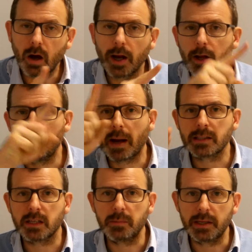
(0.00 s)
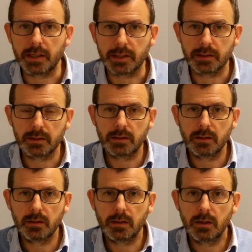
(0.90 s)
I go back to the beginning.
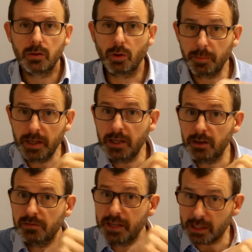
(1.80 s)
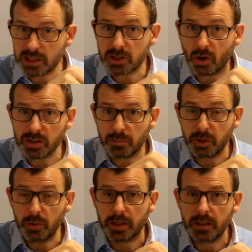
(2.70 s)
Not the beginning of the exercise I'm
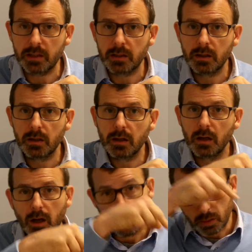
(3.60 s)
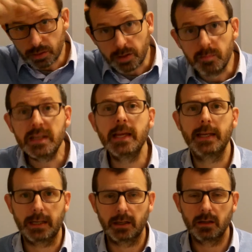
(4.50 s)
doing, the
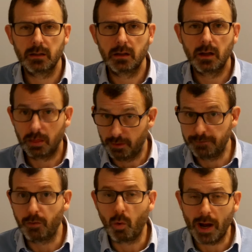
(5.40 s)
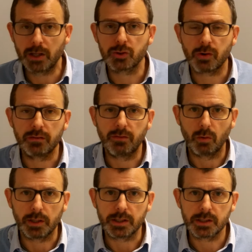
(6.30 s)
beginning, the forehand straight
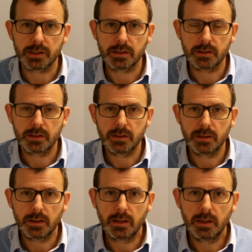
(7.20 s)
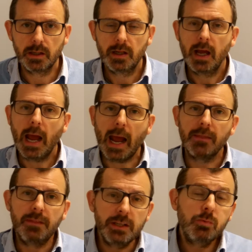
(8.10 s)
volleys.
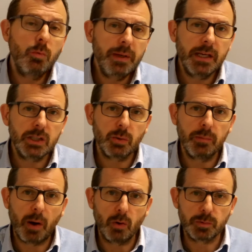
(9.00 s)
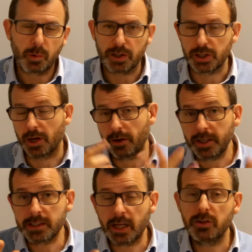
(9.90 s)
And this will begin to impose pressure. And I
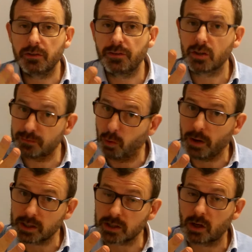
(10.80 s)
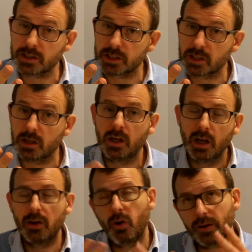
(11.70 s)
can tell you the first four exercises are
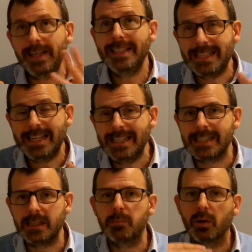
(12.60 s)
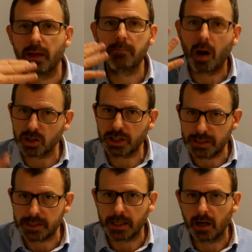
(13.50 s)
not easy, but they're much
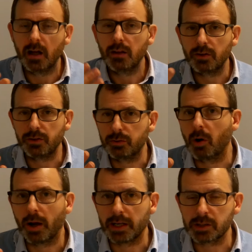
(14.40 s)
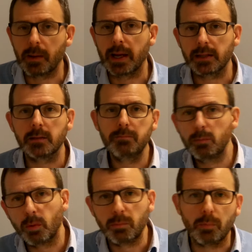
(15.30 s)
easier than you might expect.
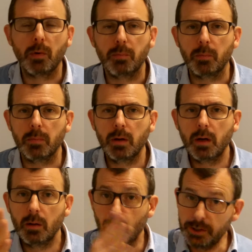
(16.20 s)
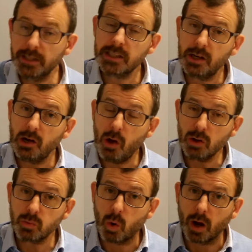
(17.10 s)
Boom, boom, boom, boom, boom. When you get to the
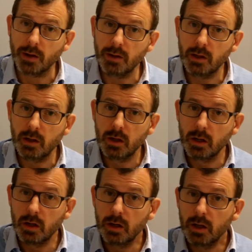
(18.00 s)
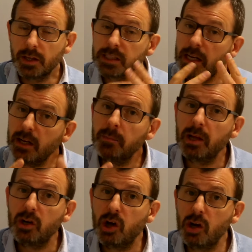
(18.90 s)
last one, there's a little
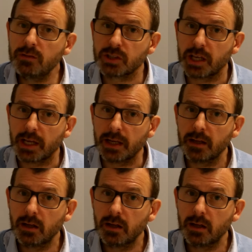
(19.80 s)
bit of nerves there.